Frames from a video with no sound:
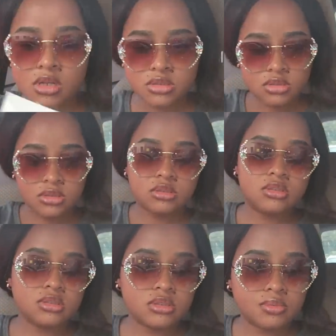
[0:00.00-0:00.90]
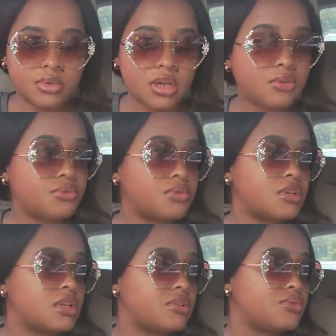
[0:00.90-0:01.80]
I think my
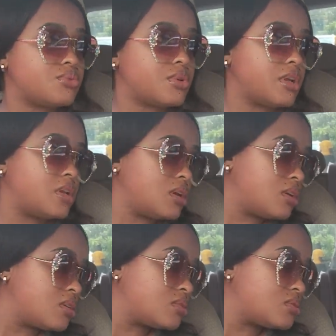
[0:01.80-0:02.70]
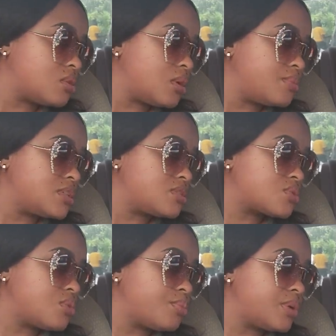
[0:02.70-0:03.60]
food is ready, so let me just
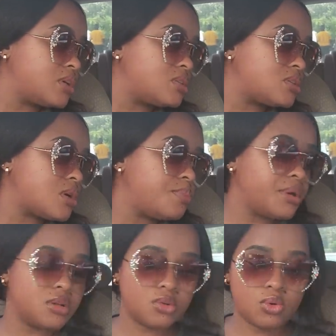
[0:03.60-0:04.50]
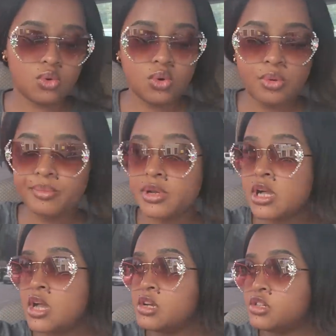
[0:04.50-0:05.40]
go pick it up and go home.
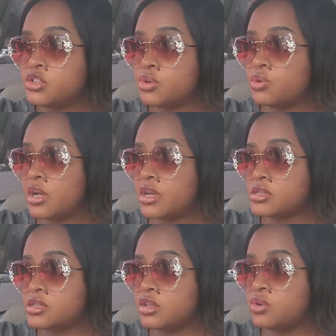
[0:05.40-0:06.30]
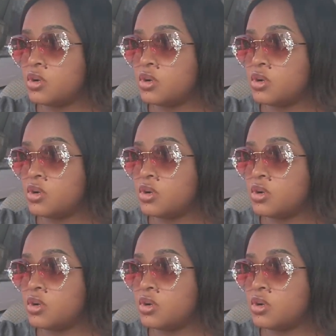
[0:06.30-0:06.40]
Show you guys the new